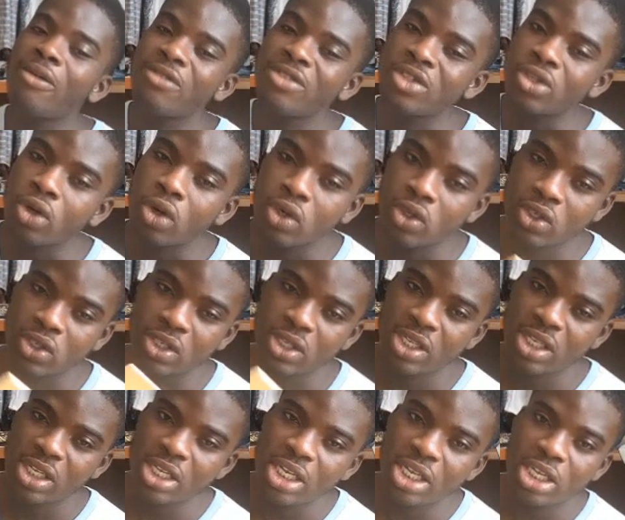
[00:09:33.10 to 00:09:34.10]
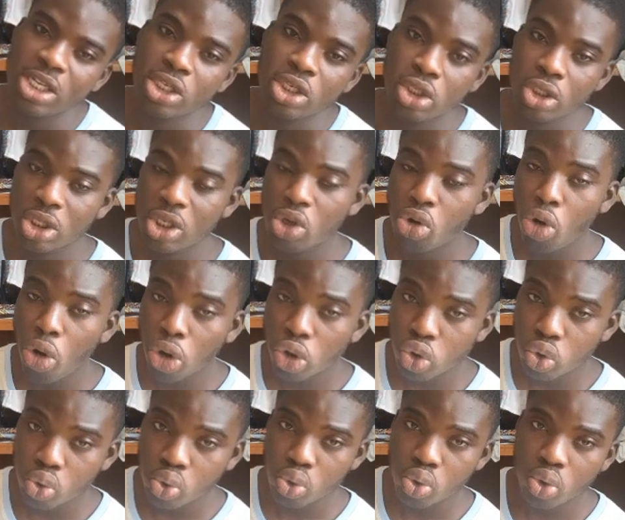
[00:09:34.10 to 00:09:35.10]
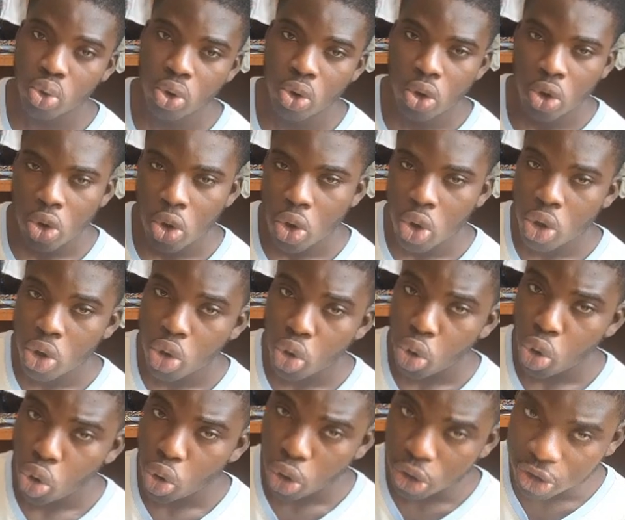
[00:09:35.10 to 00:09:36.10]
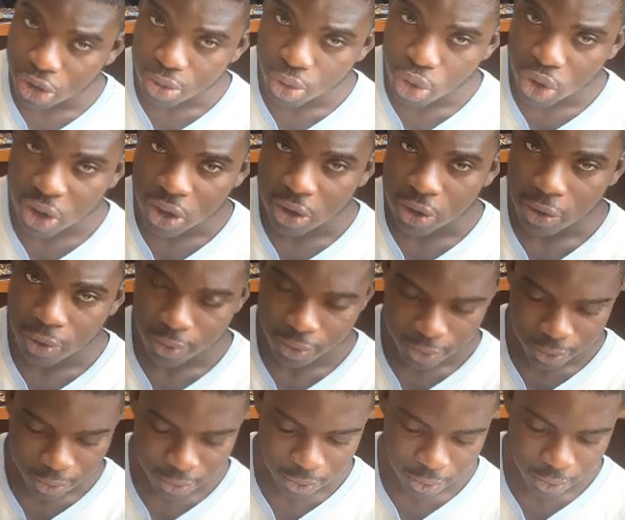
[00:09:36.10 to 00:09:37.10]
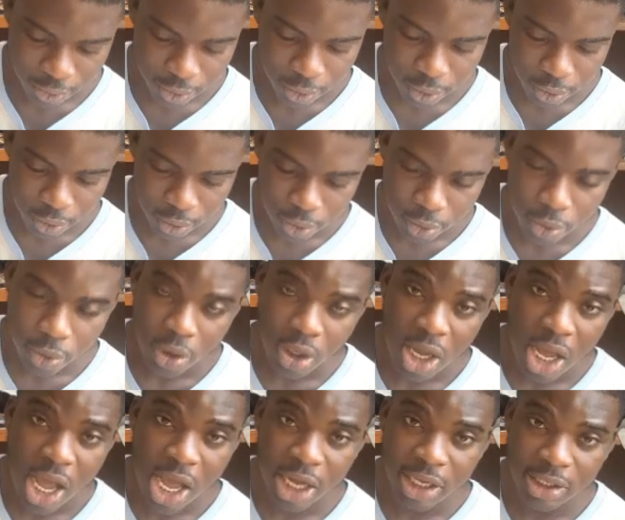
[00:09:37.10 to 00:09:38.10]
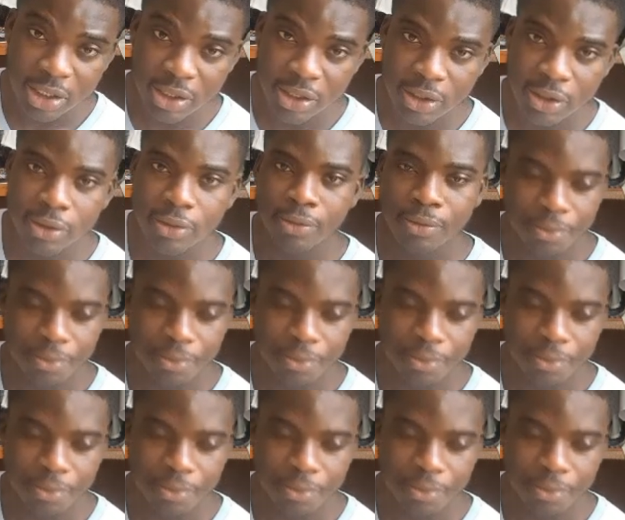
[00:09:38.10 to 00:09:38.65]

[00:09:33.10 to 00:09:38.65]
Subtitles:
fixed cost is equal to contribution, ultimate.